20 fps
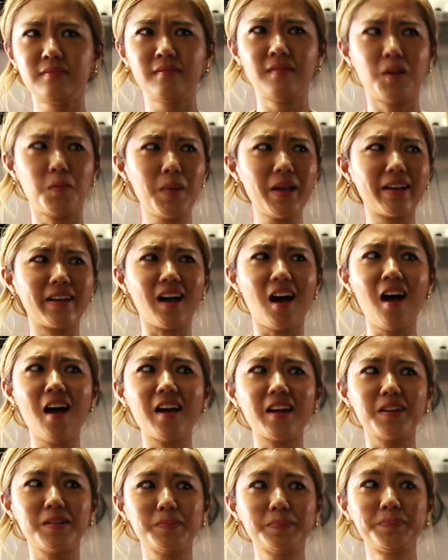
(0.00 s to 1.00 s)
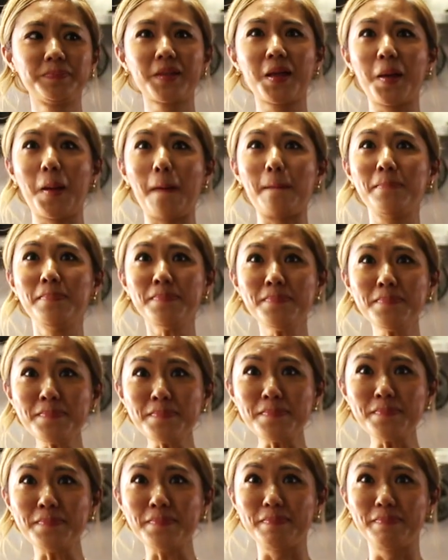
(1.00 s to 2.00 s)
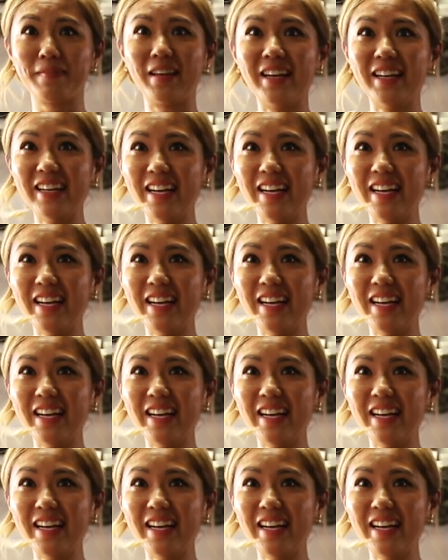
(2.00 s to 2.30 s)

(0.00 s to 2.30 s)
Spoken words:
Oh my God. Mmm.